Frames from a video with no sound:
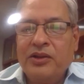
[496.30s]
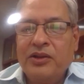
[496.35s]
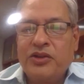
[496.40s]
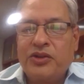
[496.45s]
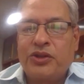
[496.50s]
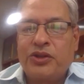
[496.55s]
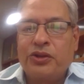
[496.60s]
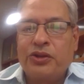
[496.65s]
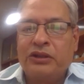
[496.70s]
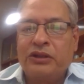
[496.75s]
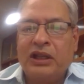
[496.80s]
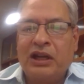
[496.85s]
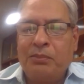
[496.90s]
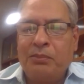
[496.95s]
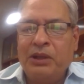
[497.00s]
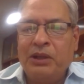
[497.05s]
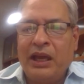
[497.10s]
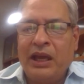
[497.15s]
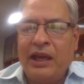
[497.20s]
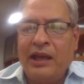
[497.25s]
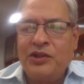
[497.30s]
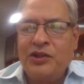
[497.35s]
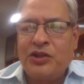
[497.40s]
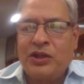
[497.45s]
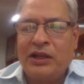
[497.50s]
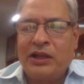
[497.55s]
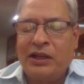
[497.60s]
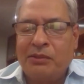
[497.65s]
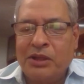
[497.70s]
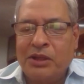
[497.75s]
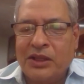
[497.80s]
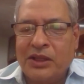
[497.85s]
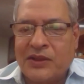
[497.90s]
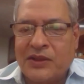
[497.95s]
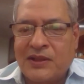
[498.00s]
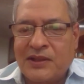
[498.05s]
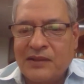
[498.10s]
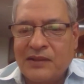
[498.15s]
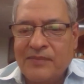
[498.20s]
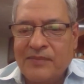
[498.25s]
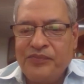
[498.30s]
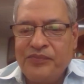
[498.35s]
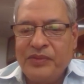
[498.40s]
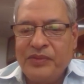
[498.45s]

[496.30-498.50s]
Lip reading: Should there be age limits?